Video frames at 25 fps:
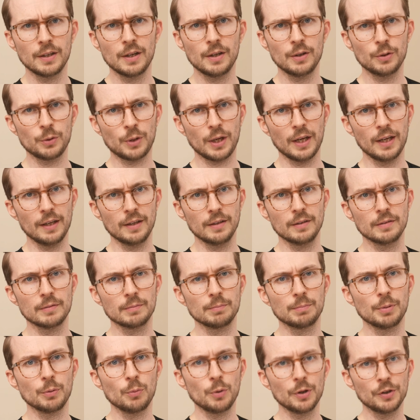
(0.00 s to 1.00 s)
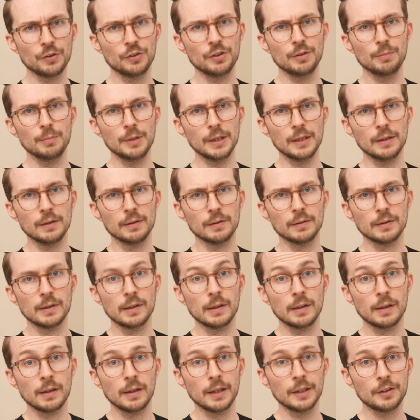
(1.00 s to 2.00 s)
Okay, but what does it mean?
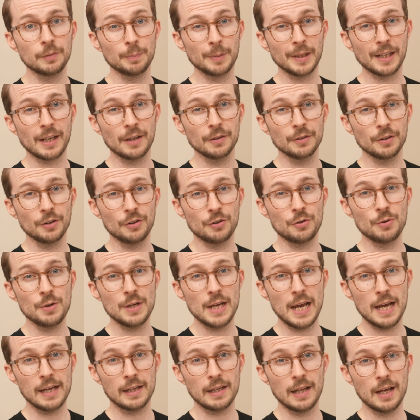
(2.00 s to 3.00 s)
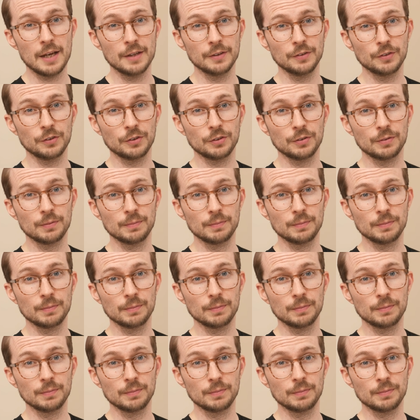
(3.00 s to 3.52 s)
Let's pick out the three headlines.